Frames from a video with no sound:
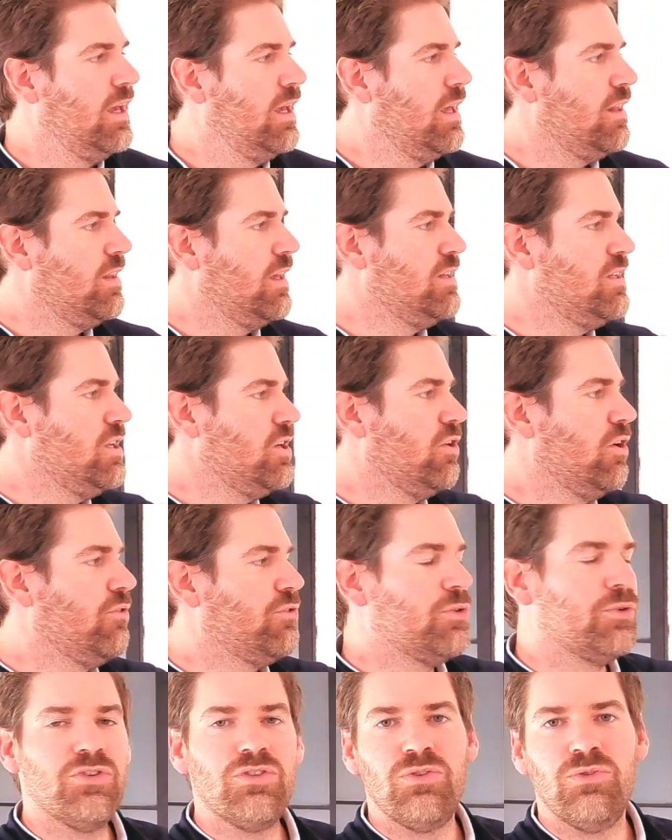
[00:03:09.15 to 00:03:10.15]
then here, of
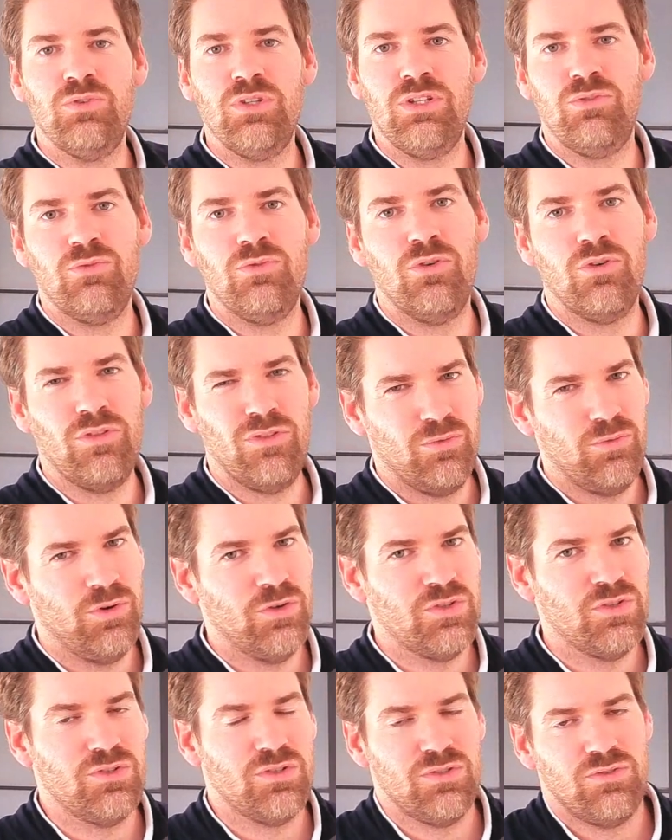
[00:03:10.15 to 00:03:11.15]
course, you need to go through a
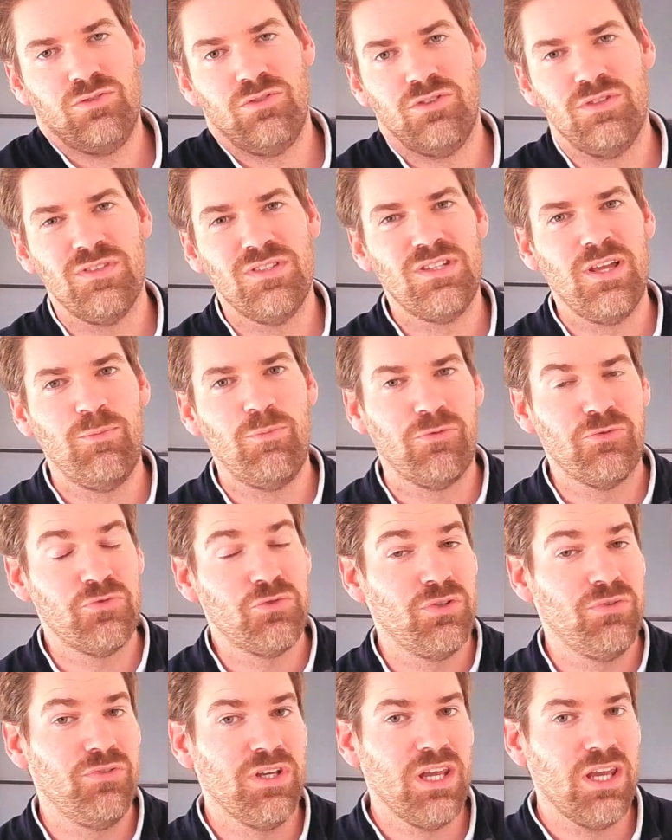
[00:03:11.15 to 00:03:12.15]
certain step of
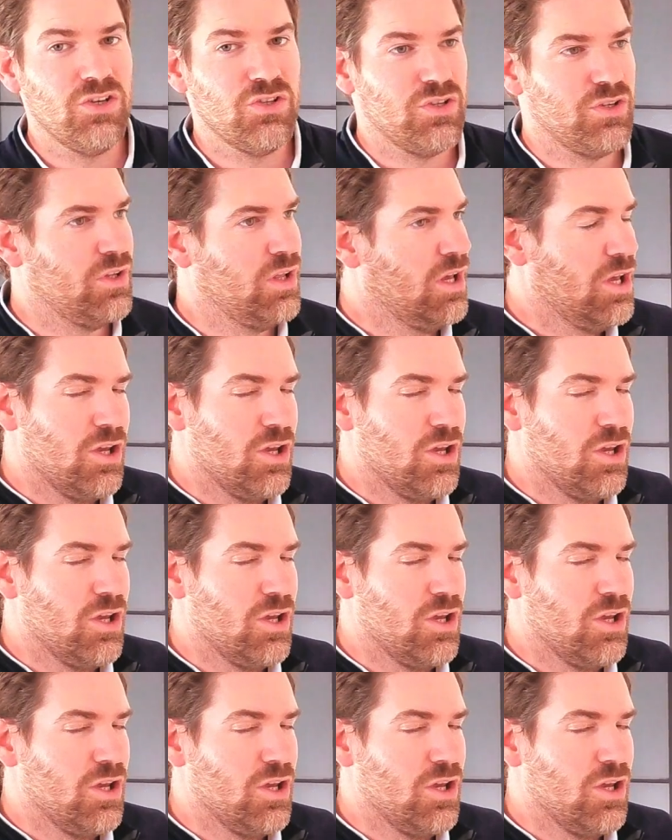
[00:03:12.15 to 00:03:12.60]
certification.